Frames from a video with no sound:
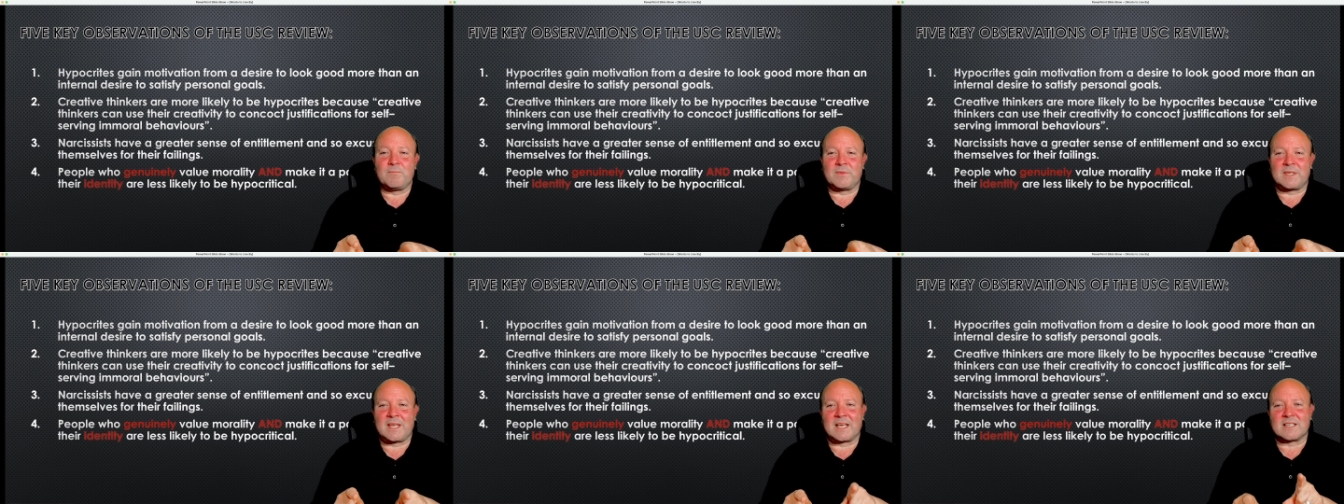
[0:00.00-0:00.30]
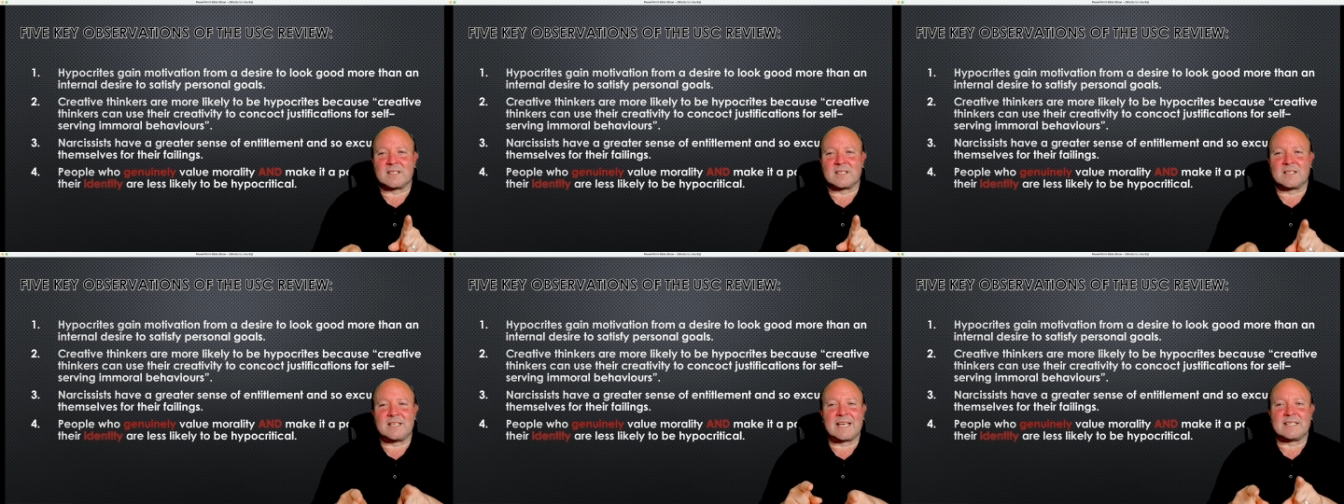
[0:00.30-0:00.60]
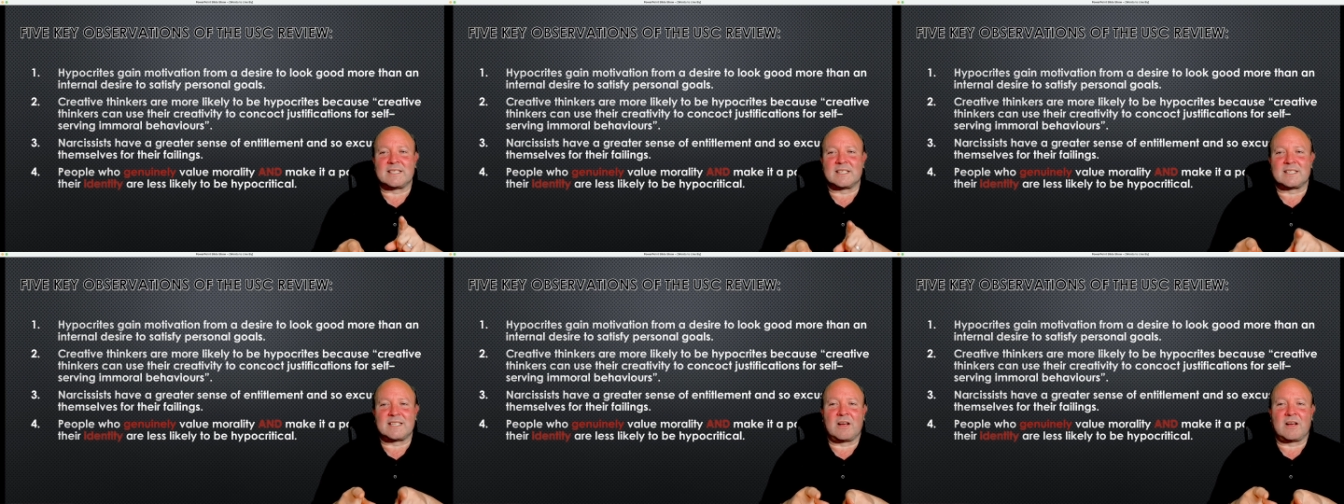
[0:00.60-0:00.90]
doesn't
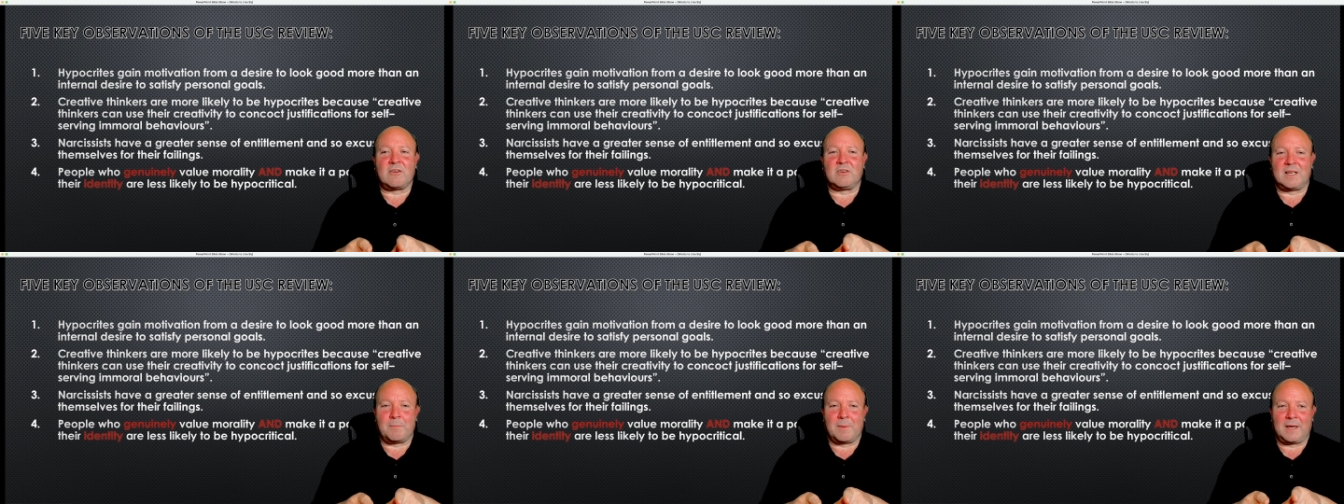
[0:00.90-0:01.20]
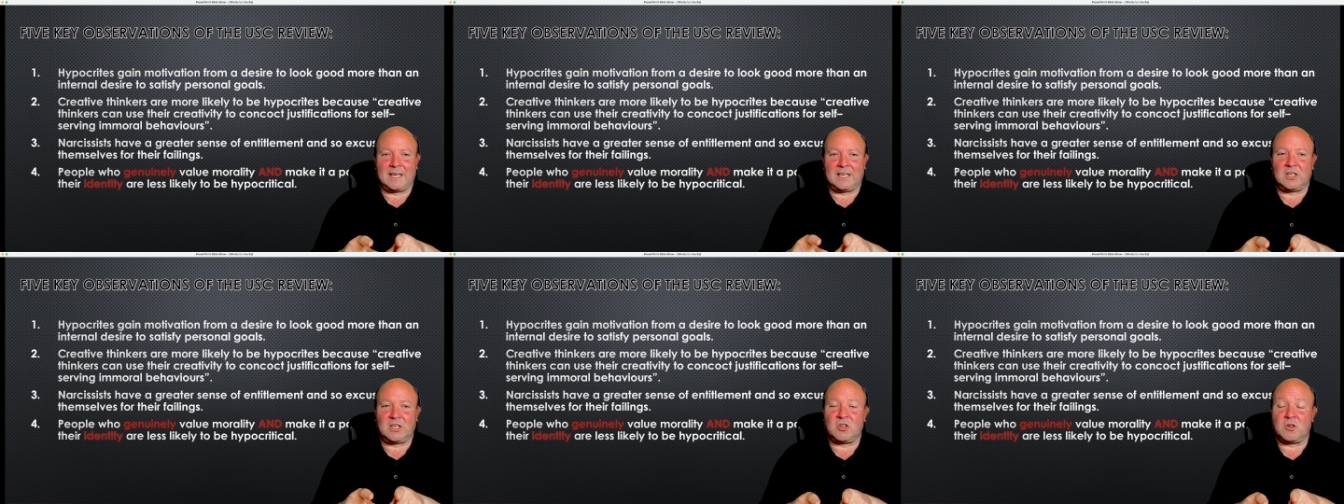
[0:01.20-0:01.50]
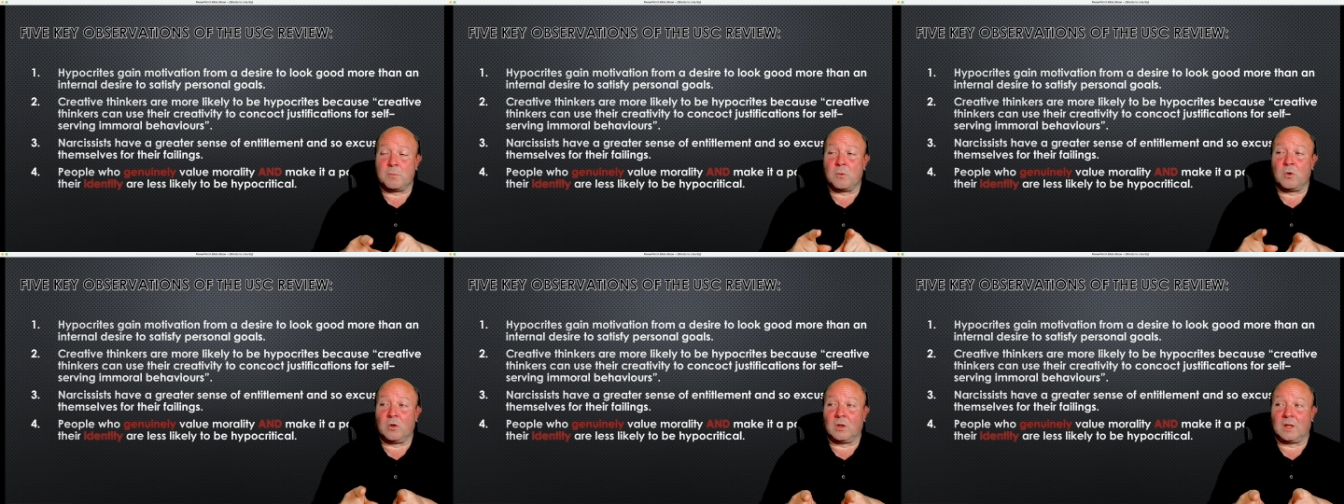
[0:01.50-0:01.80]
necessarily make you
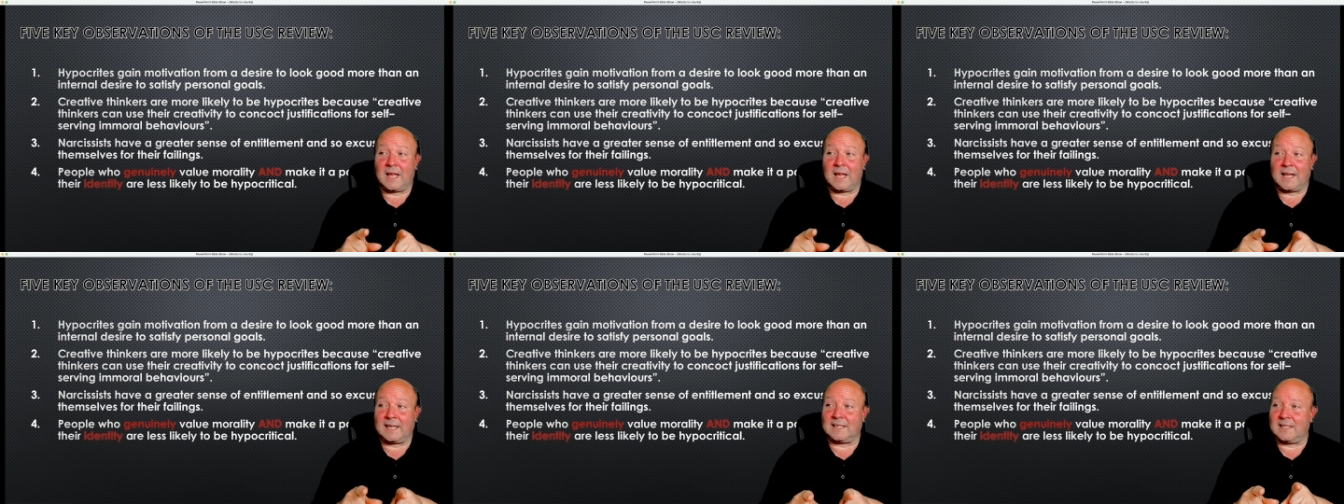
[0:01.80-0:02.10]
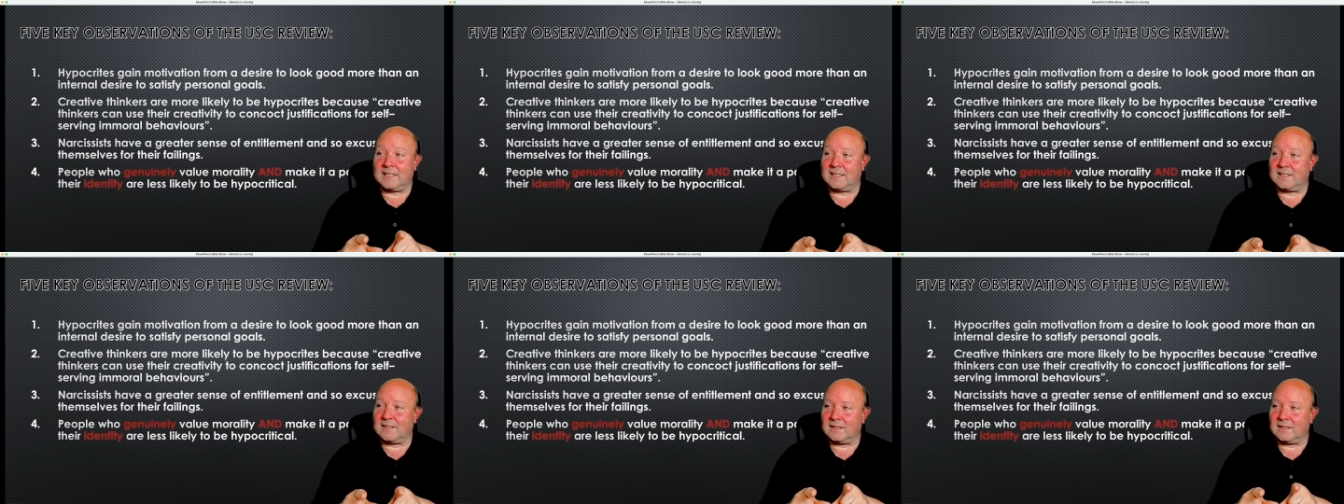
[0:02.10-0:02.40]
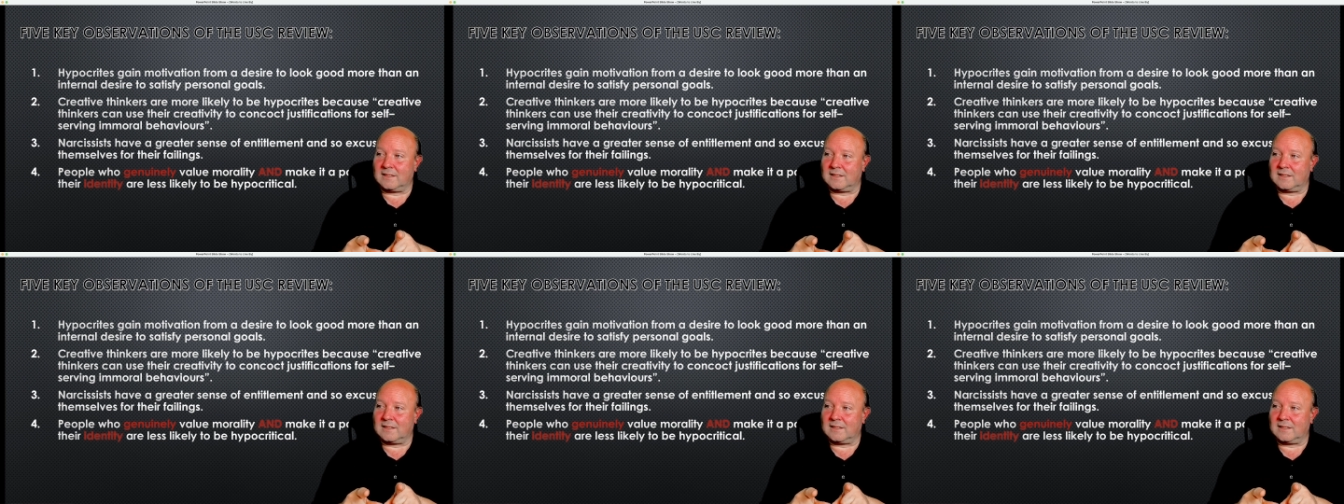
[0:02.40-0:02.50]
more likely